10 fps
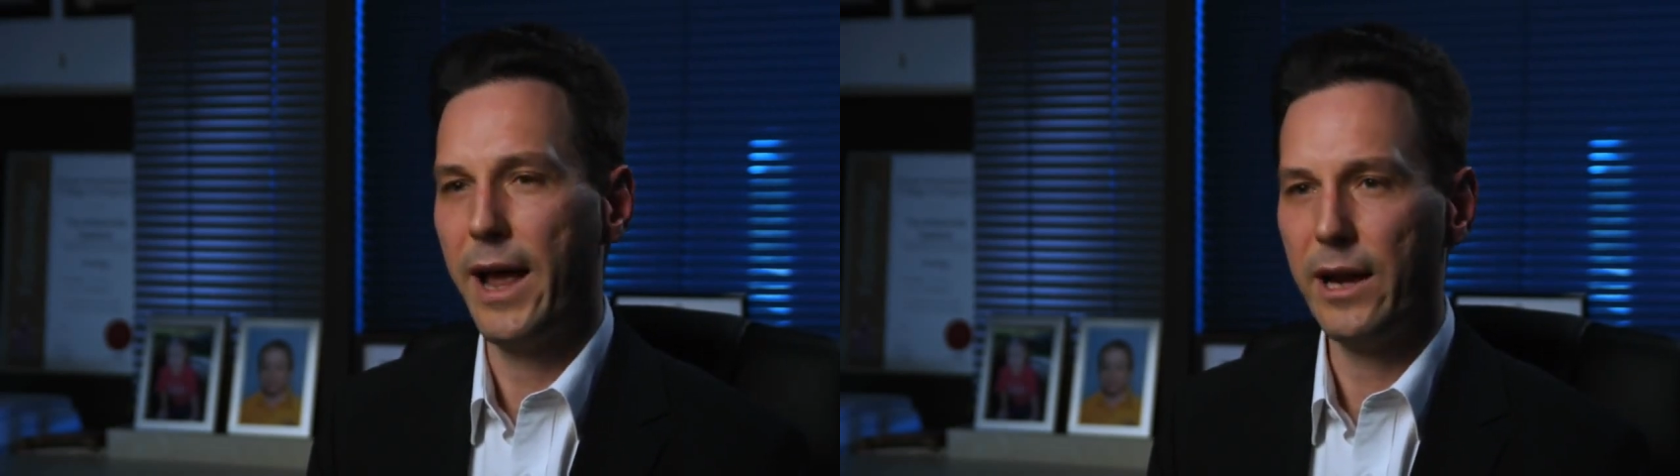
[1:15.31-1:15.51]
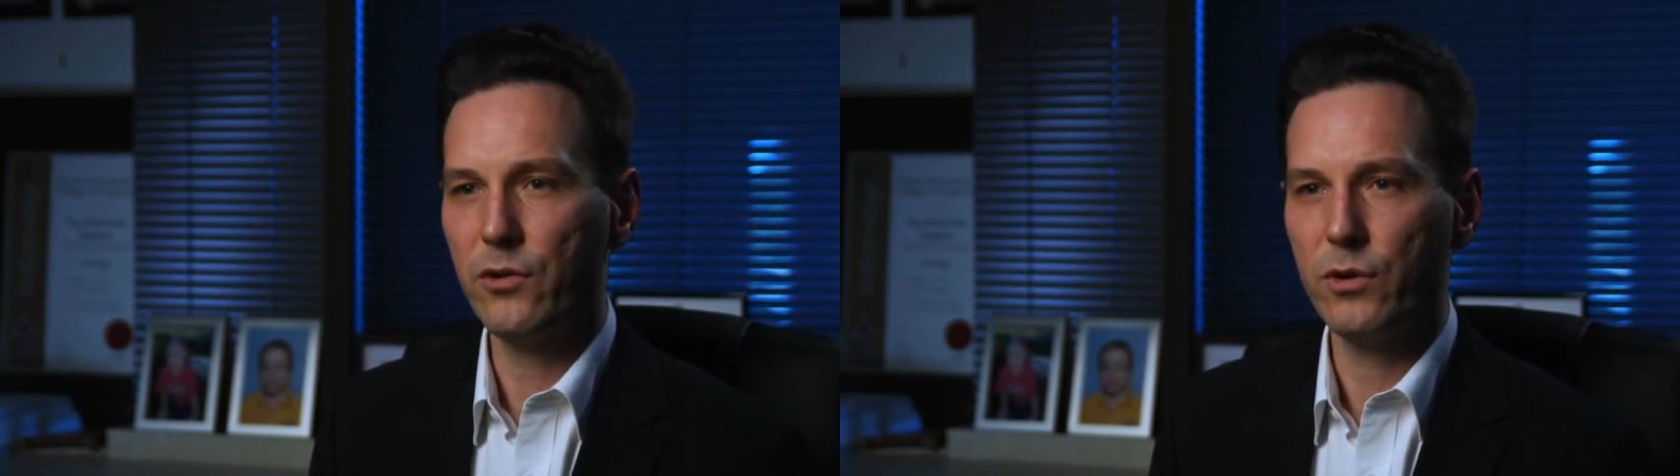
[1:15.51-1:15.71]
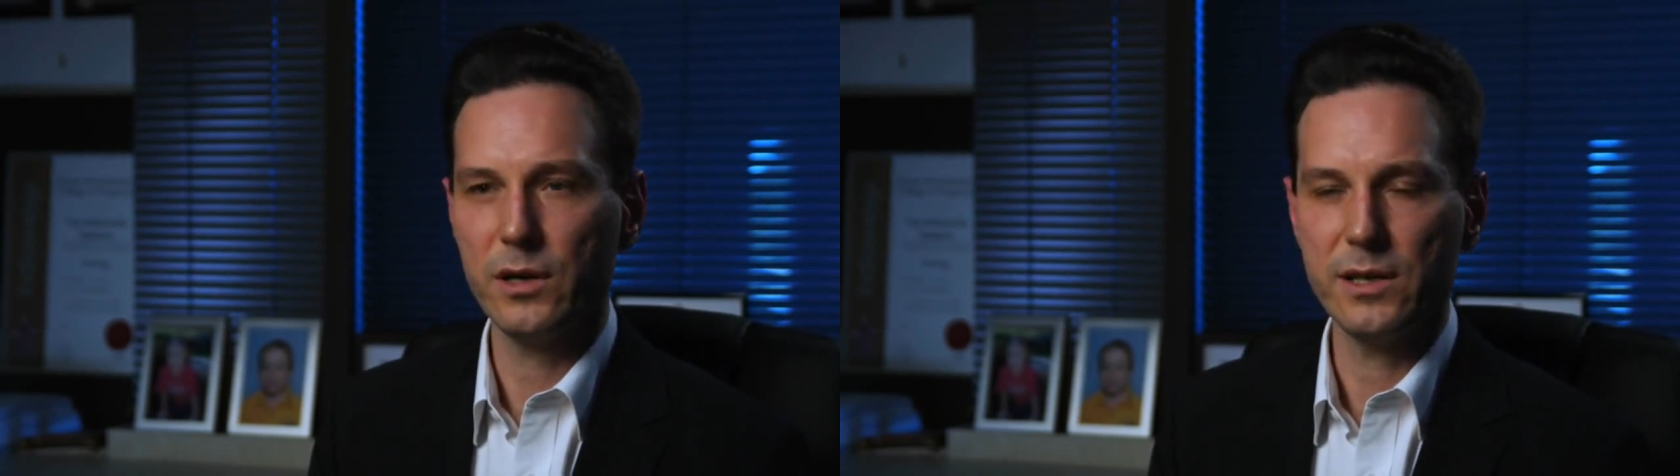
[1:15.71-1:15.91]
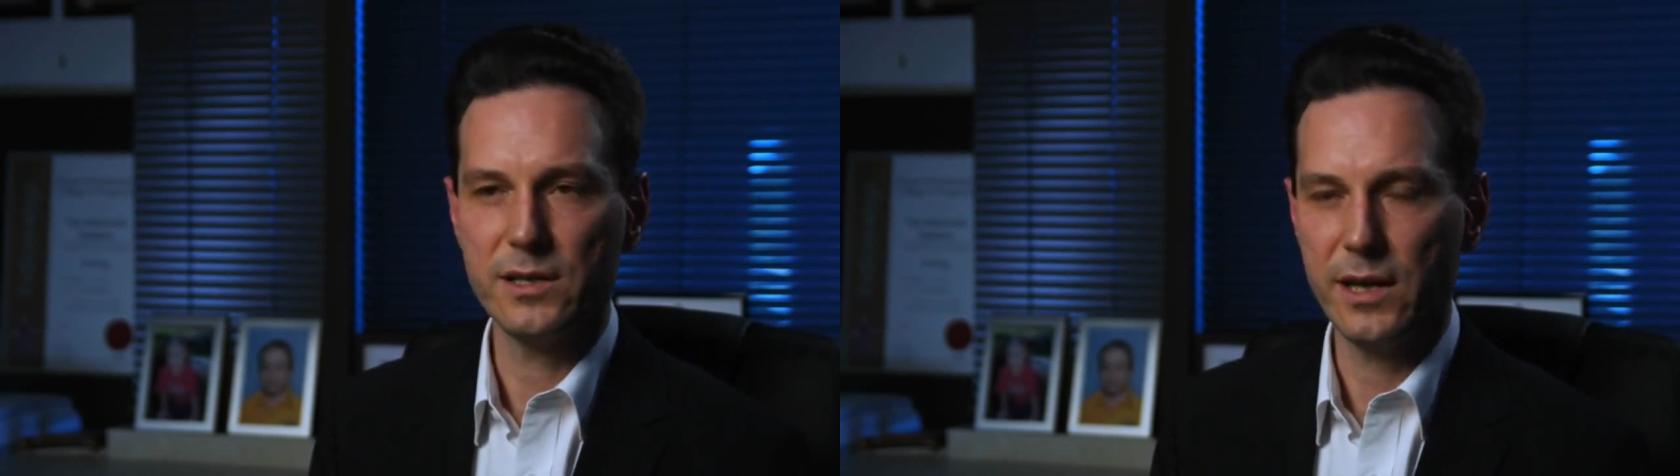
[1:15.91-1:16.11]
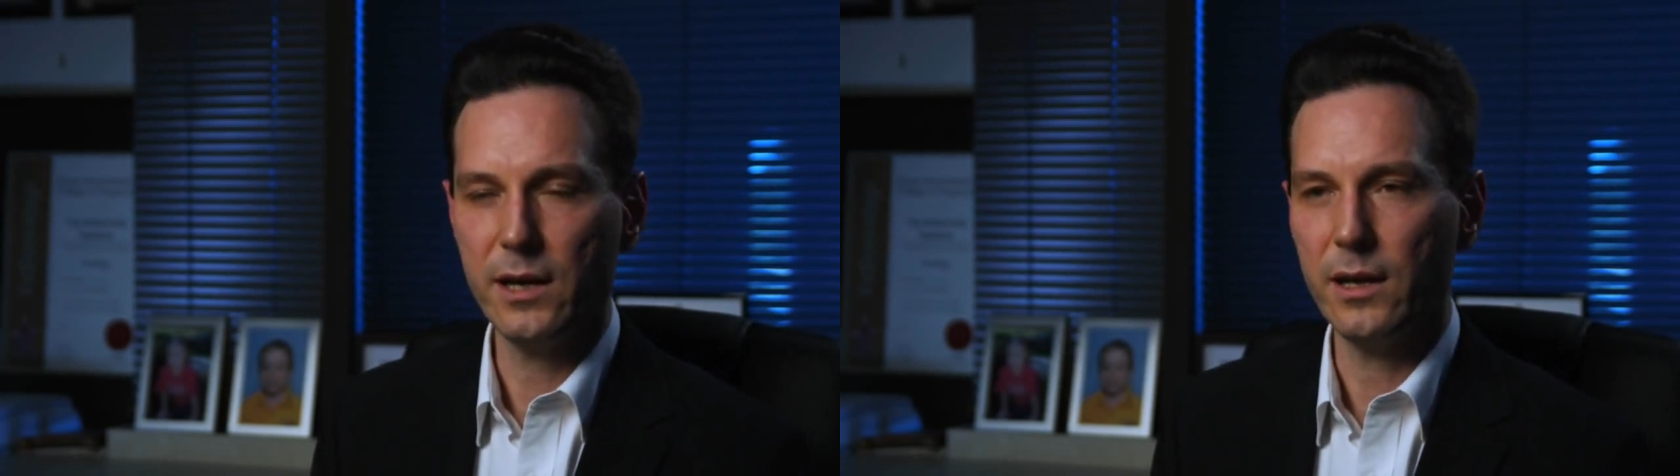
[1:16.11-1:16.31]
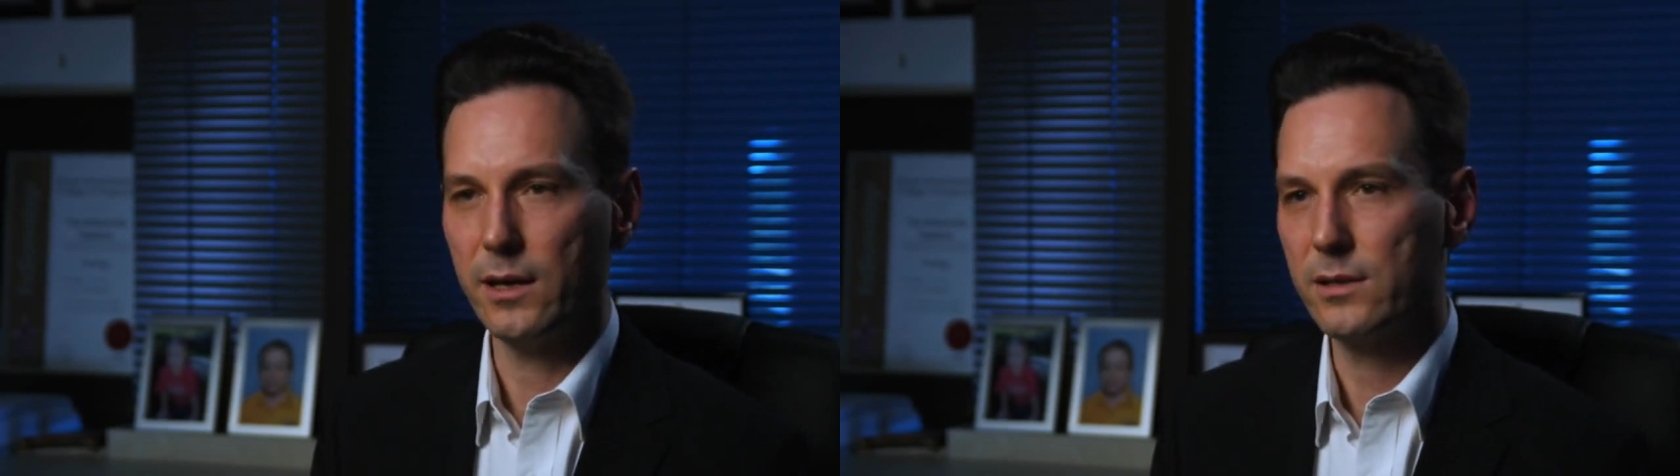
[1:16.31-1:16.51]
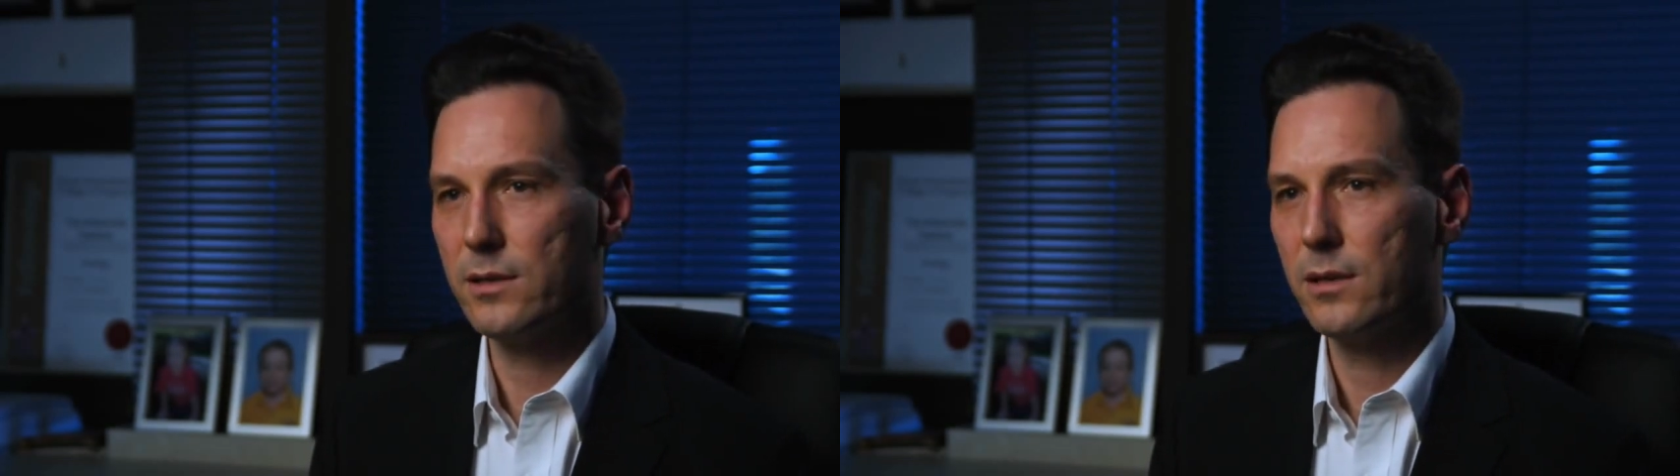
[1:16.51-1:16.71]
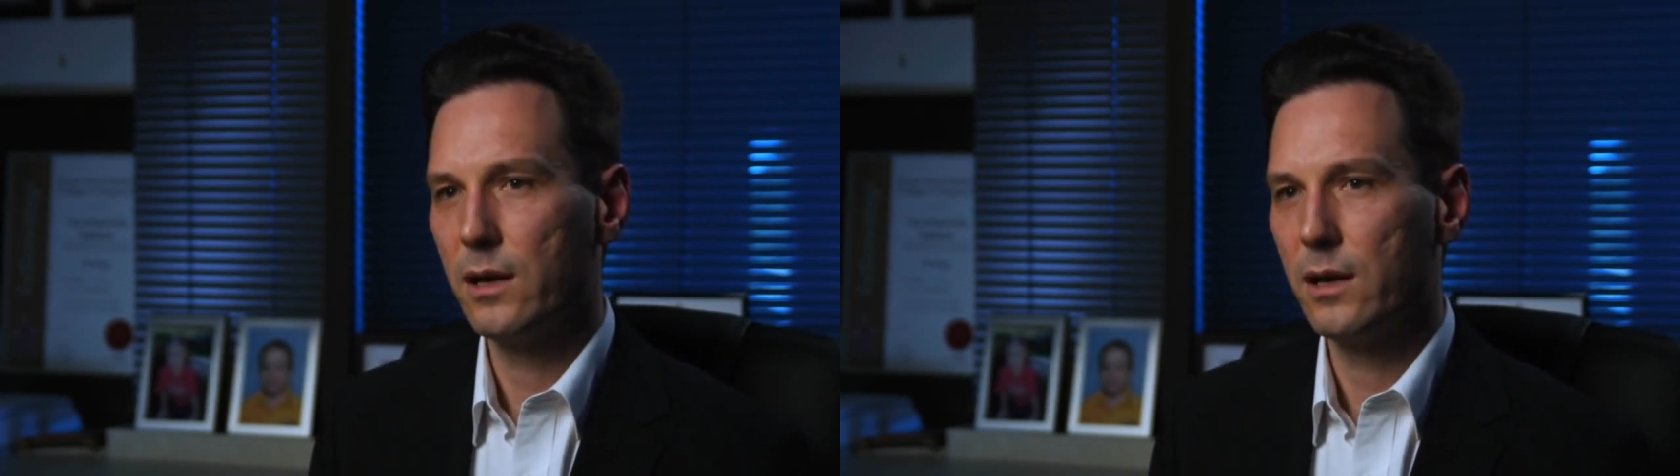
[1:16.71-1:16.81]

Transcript: accurately tell us